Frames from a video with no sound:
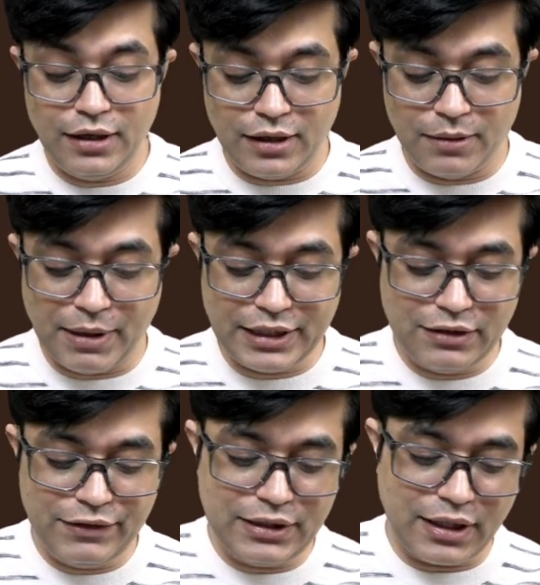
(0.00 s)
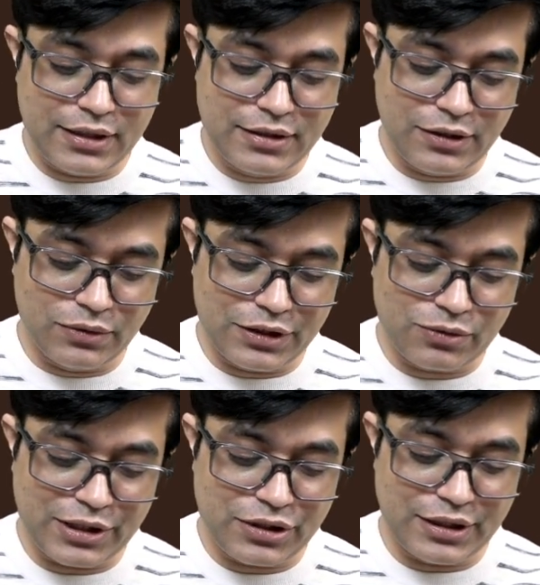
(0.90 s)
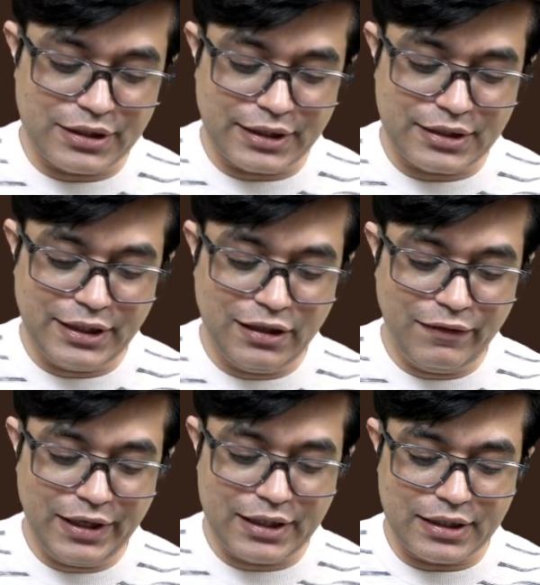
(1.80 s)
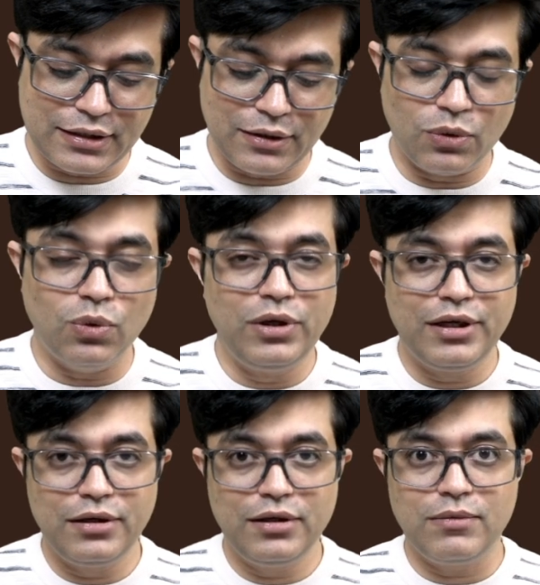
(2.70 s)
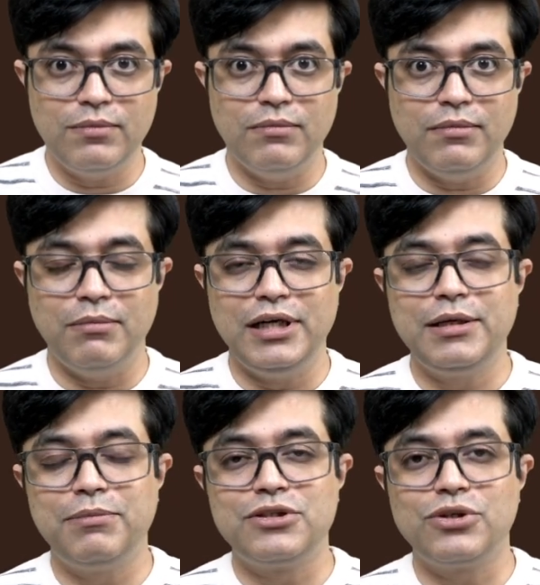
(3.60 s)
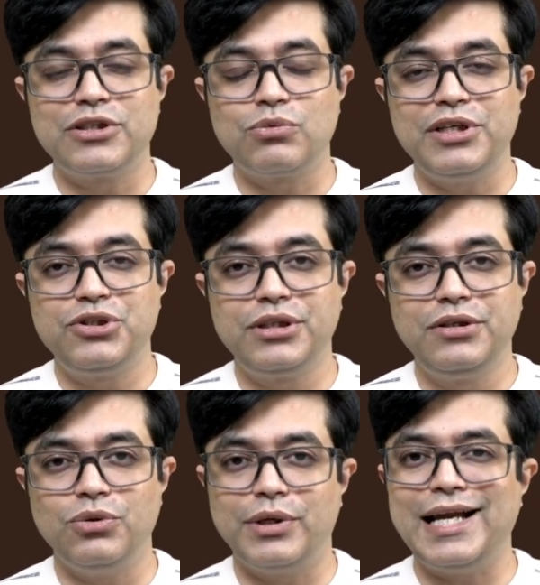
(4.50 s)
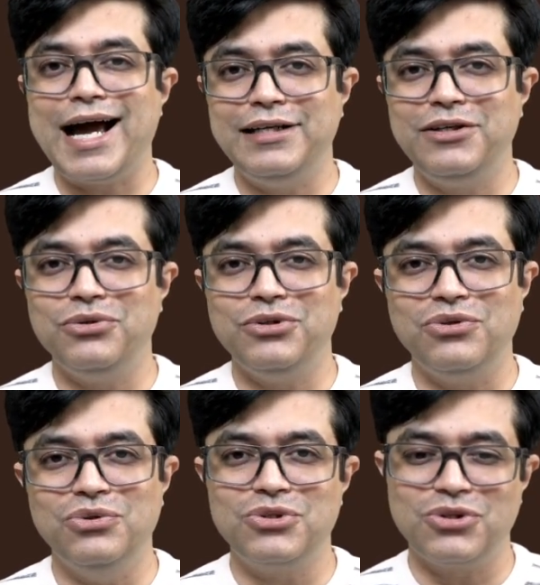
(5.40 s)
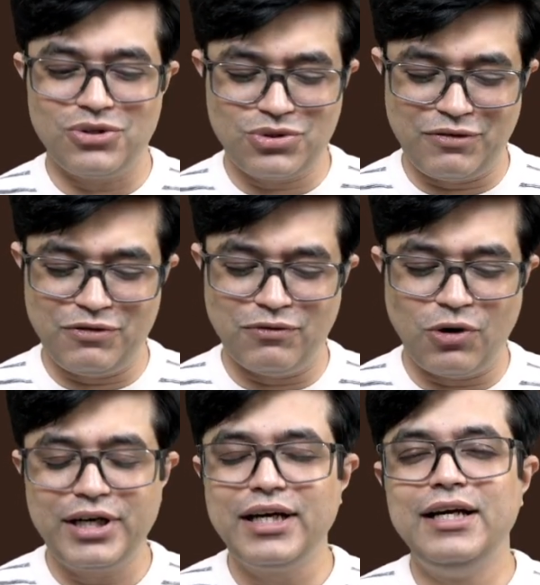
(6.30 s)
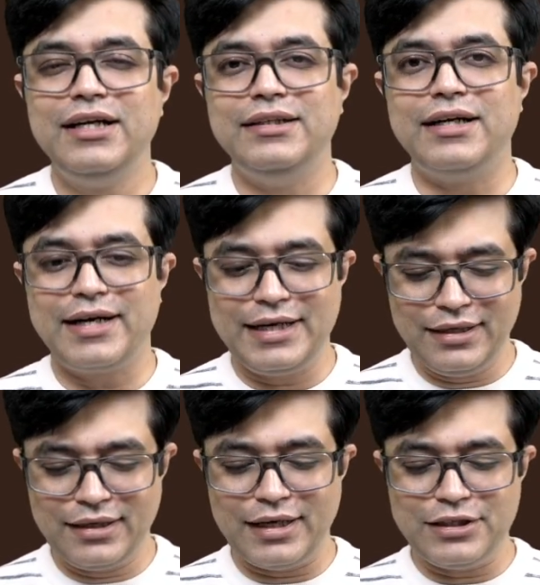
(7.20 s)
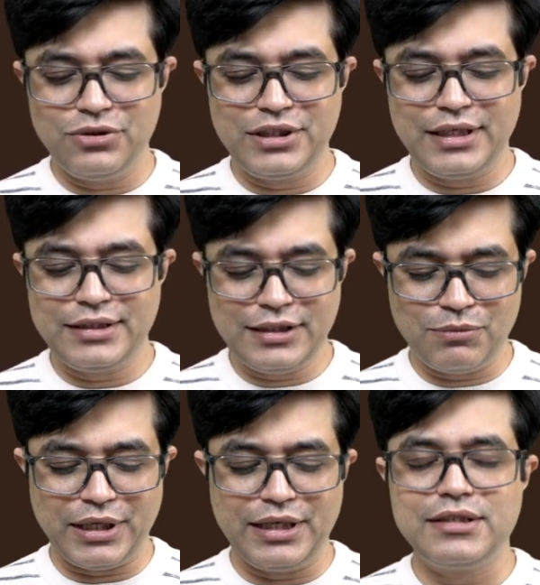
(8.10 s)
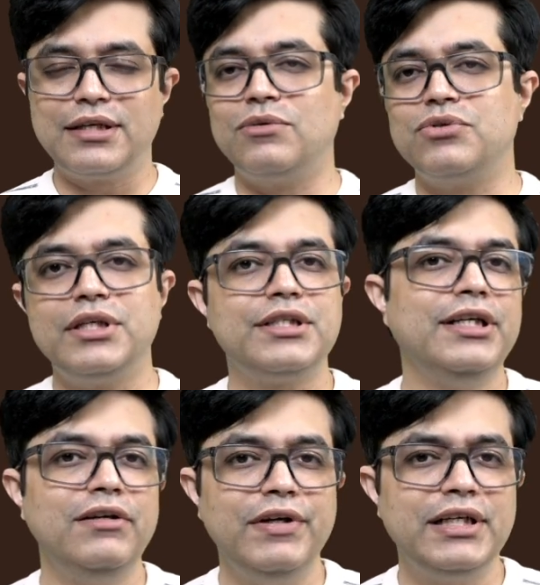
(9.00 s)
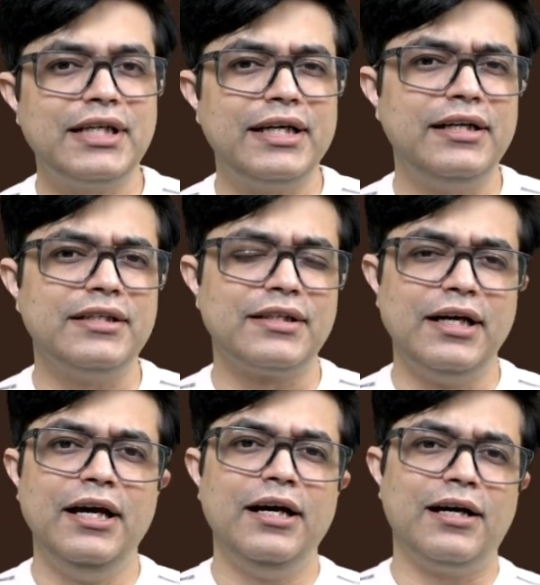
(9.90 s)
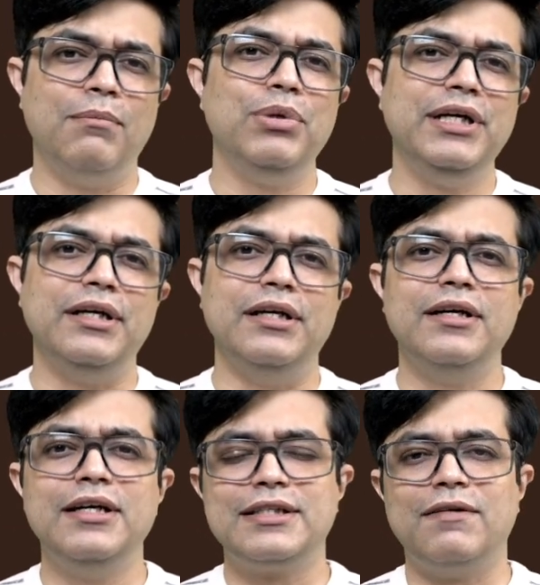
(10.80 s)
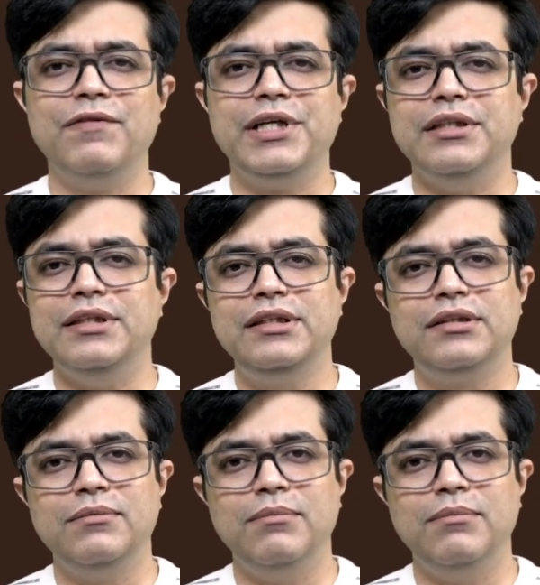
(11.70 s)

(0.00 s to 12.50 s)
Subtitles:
By the way, the answer to this question is 16 week. It is a old multiple choice question. You can add it to your notes also if you want. That retinal angiogenesis begins around 16 weeks and it is completed somewhere in the